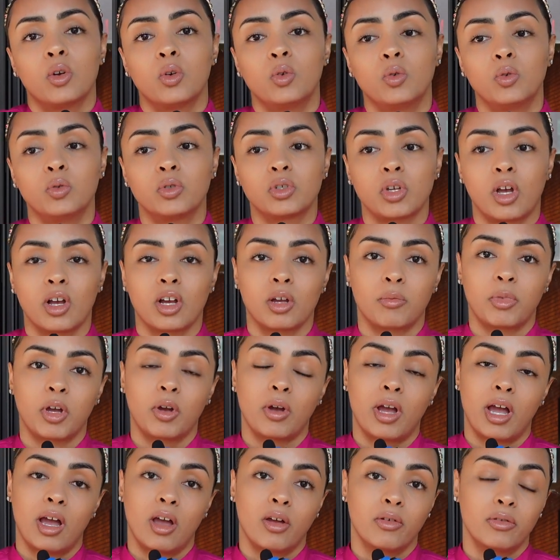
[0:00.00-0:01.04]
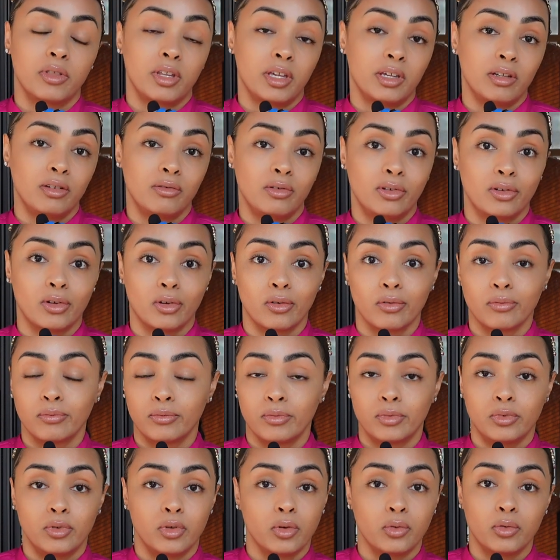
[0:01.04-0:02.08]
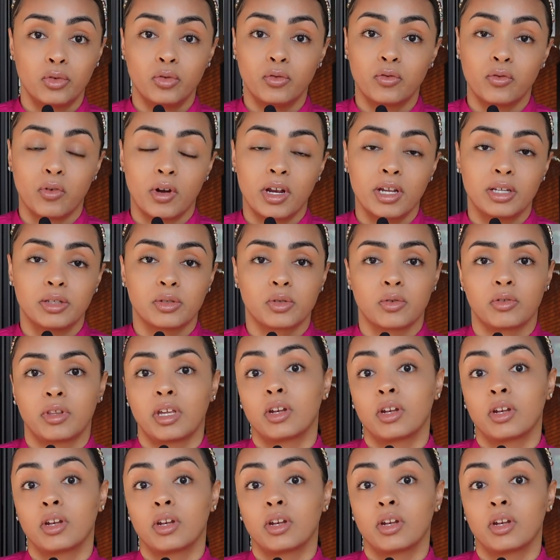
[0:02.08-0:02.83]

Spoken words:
who talk about how they, no new friends,